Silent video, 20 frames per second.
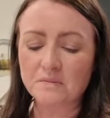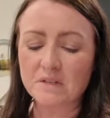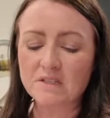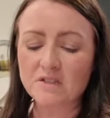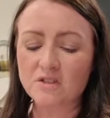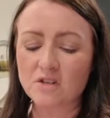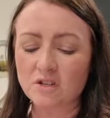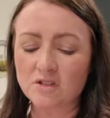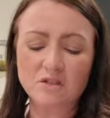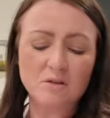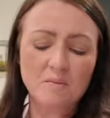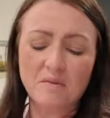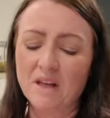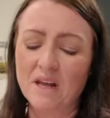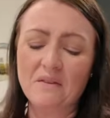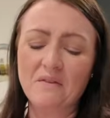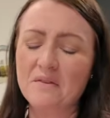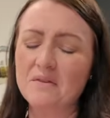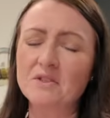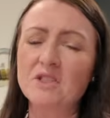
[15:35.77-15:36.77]
It's not
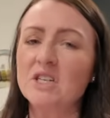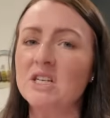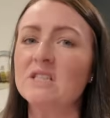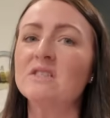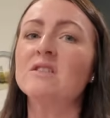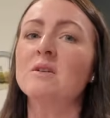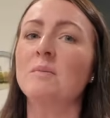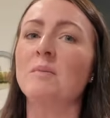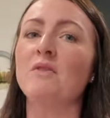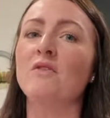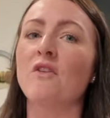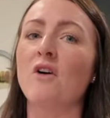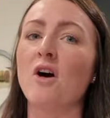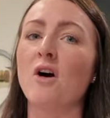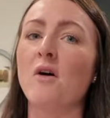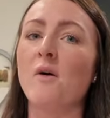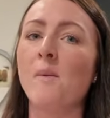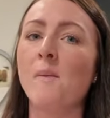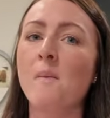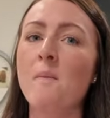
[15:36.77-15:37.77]
something I've ever tasted
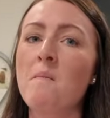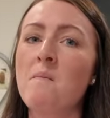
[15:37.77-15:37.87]
before.